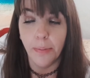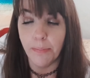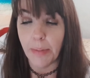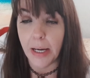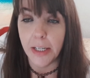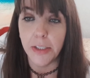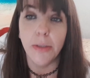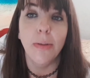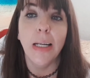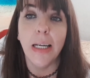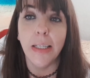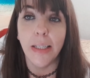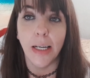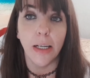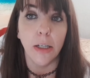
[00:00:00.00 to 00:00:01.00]
I do
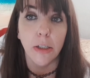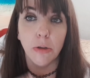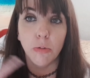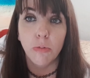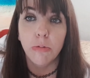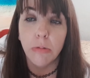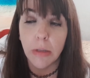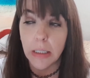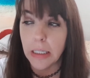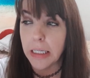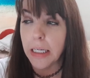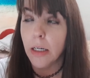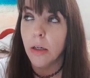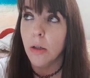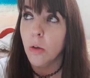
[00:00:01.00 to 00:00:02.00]
like that.
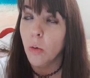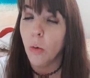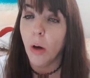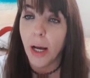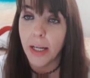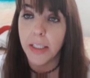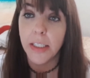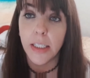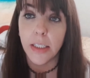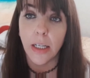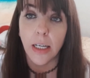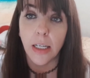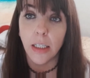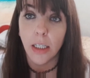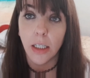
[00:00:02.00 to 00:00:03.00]
That is
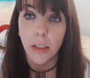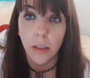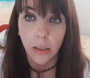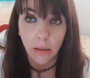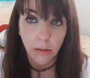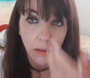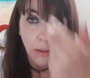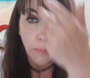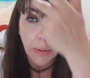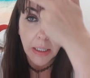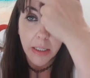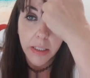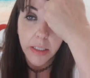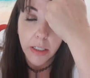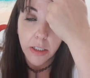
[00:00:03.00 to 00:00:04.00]
like the
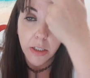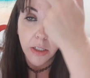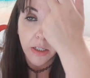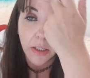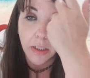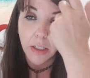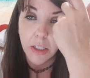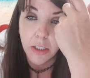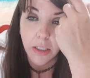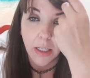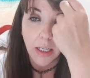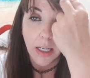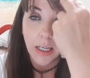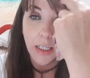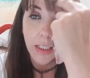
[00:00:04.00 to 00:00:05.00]
best Turkish
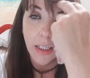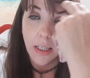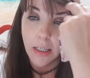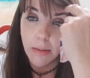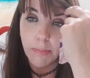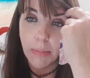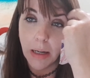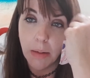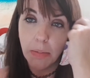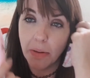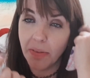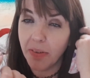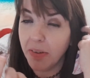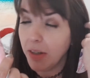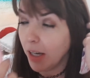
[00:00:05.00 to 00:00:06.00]
Delight lip balm
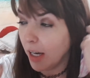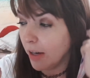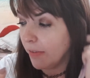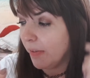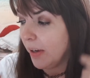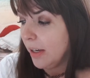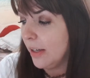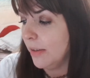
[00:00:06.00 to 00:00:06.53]
ever.